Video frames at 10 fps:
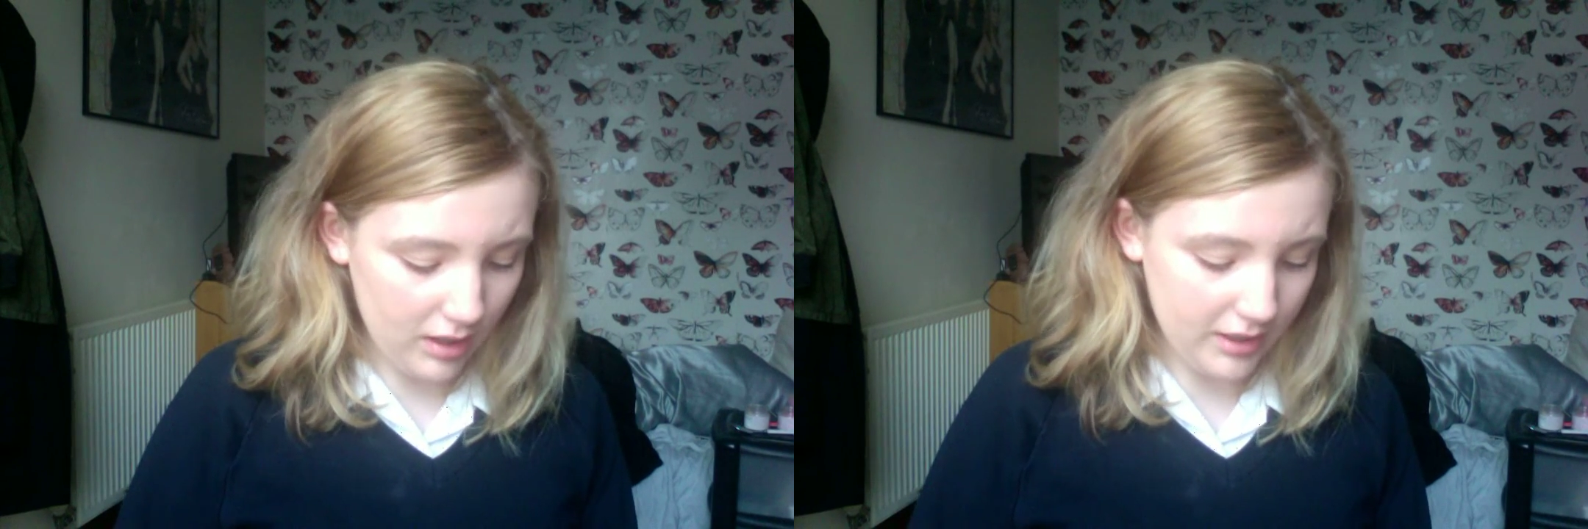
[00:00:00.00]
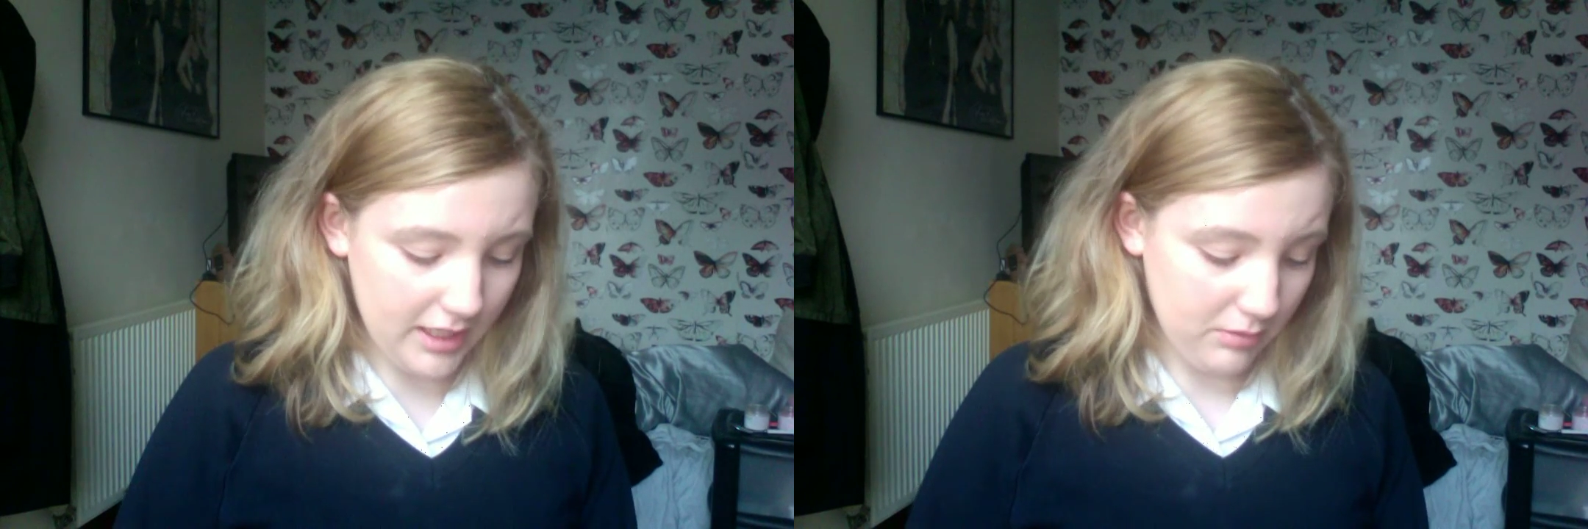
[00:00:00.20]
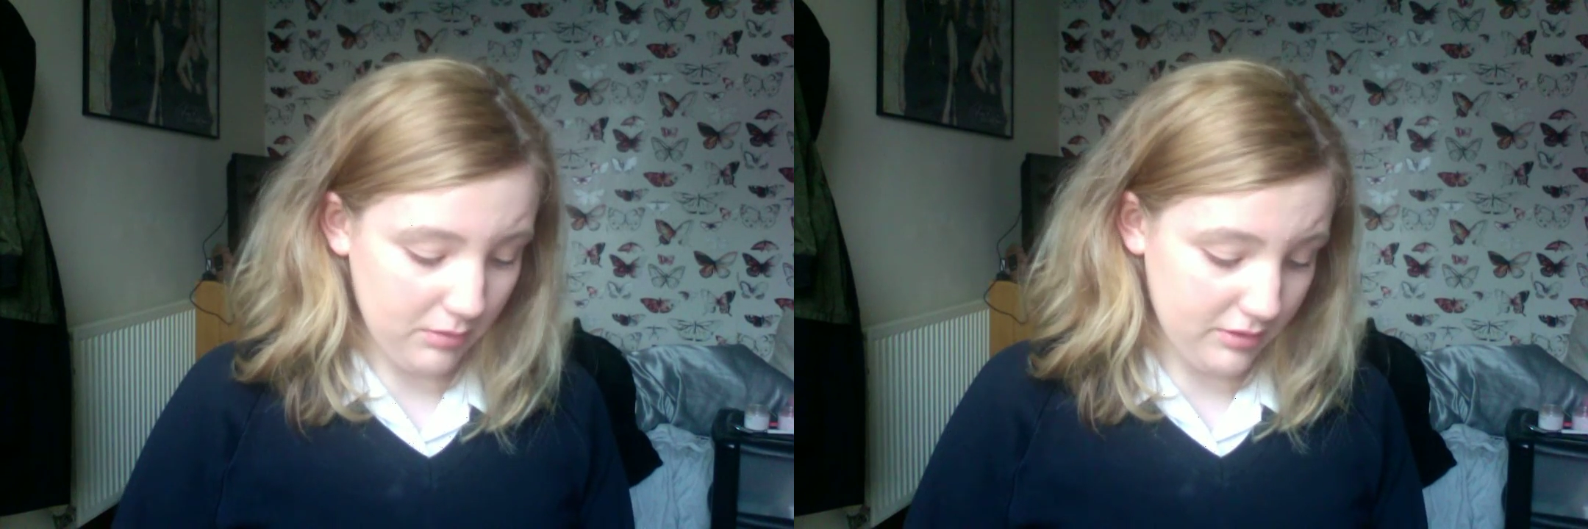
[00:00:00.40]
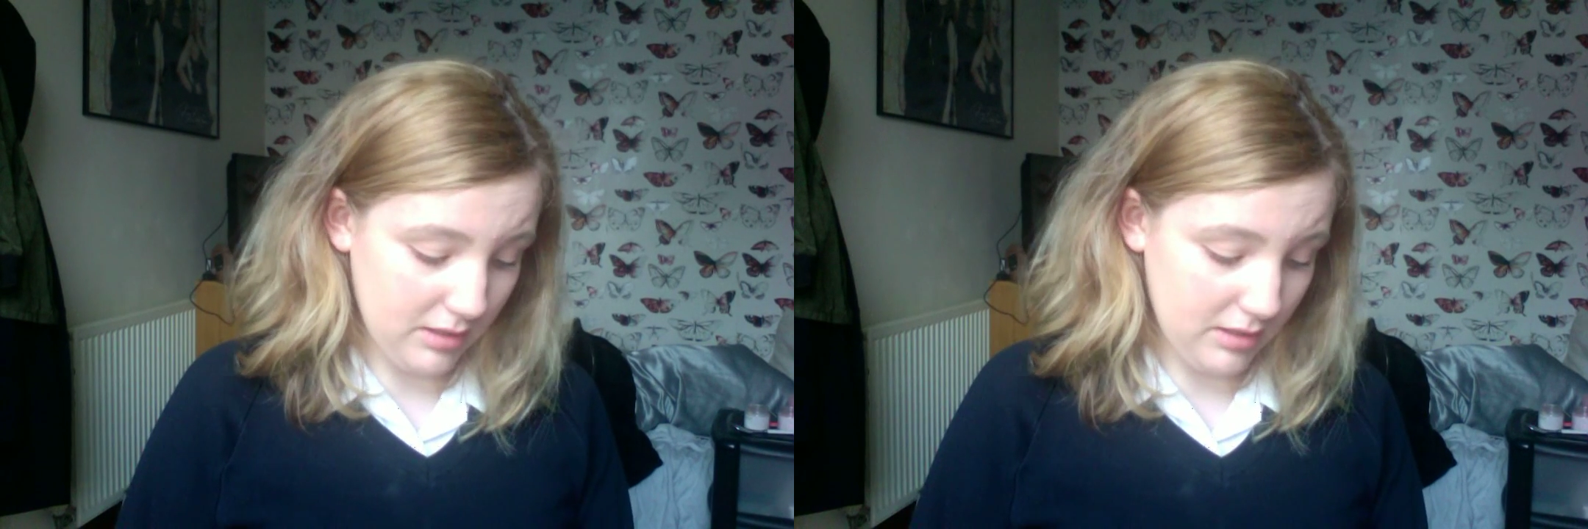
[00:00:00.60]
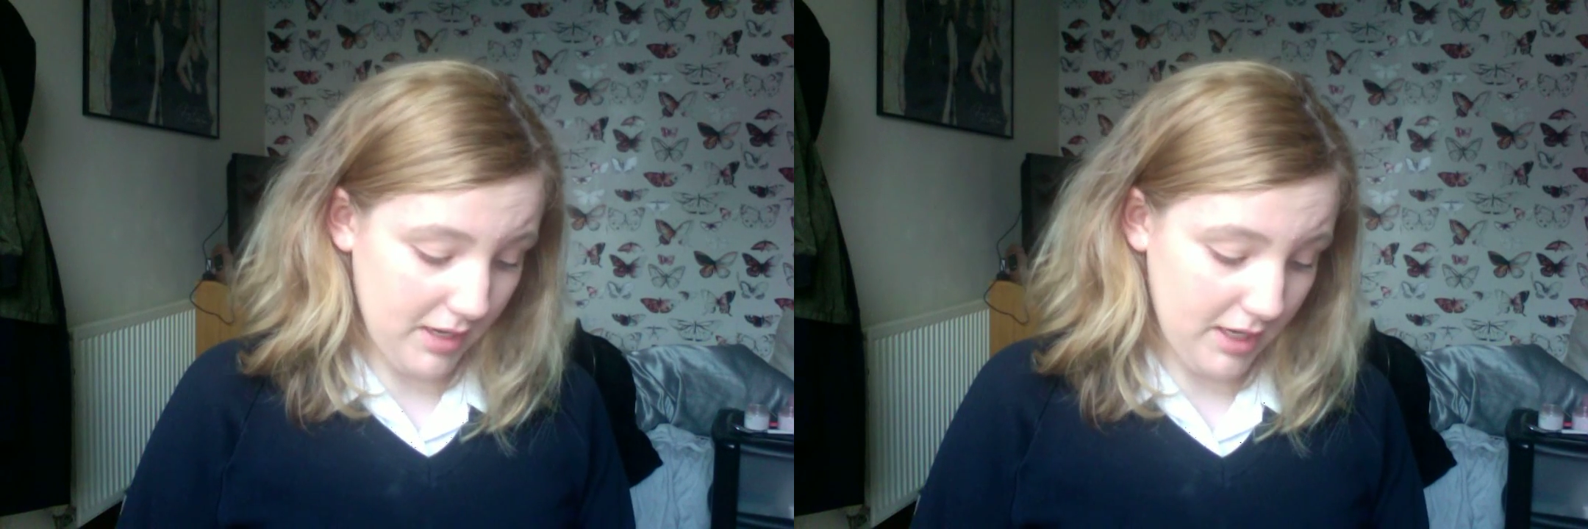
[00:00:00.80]
keep losing
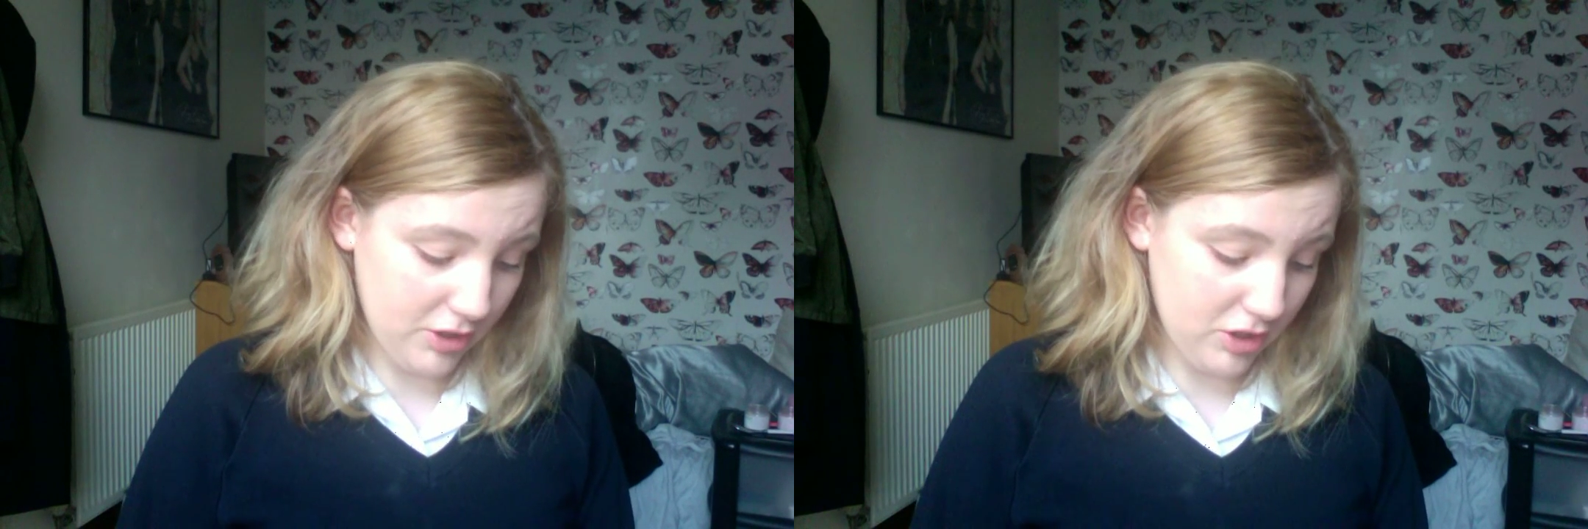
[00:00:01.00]
the page.